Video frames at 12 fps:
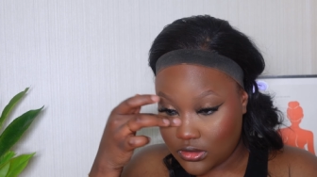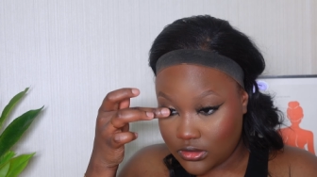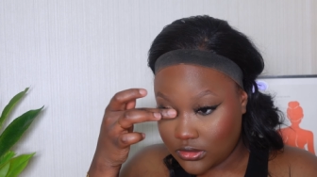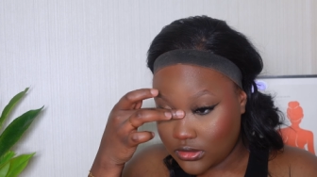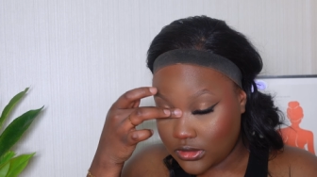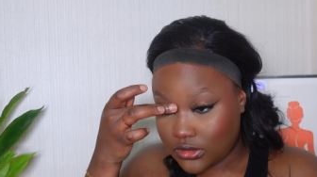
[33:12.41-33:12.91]

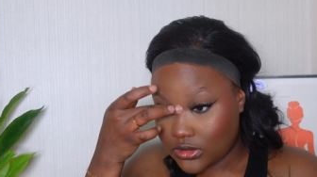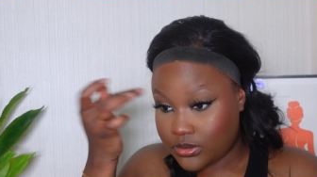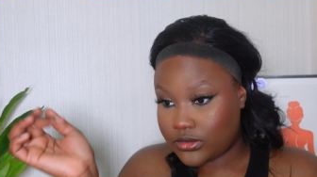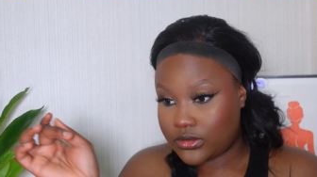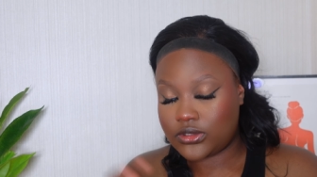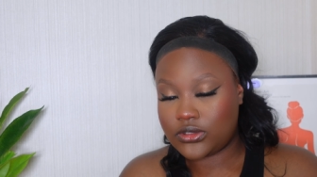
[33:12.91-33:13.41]
I just
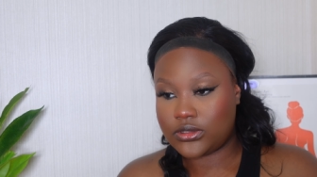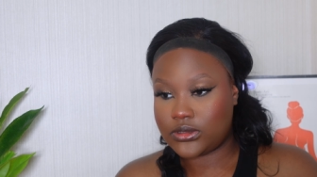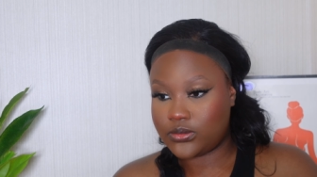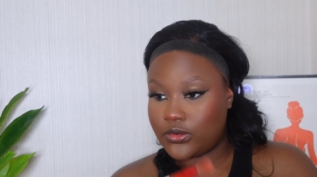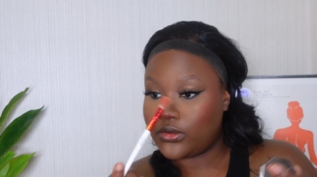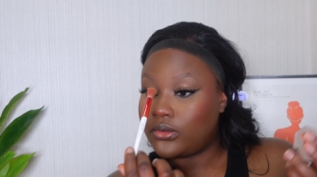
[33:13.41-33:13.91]
put
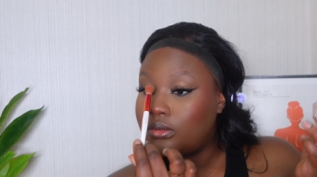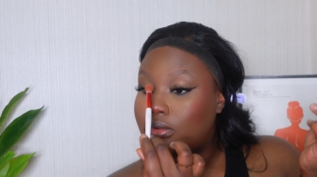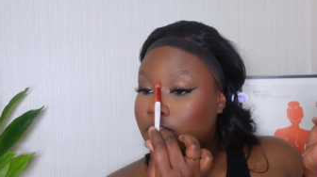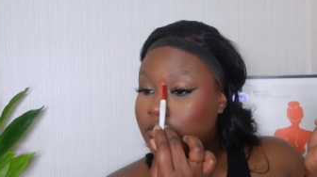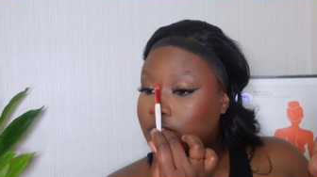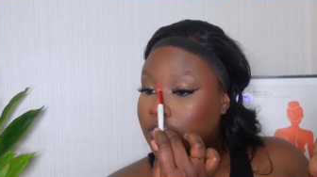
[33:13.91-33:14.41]
small,
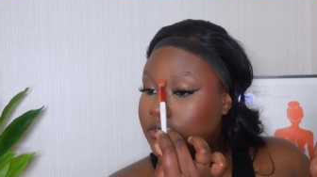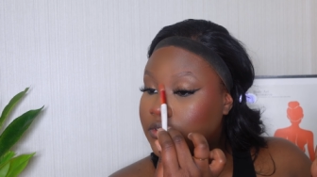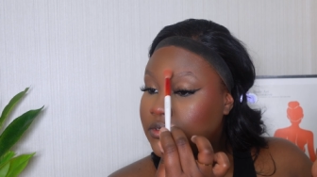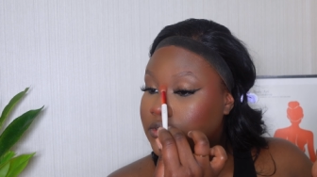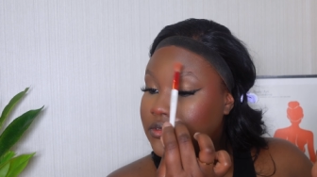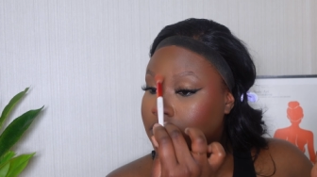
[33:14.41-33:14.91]
and I just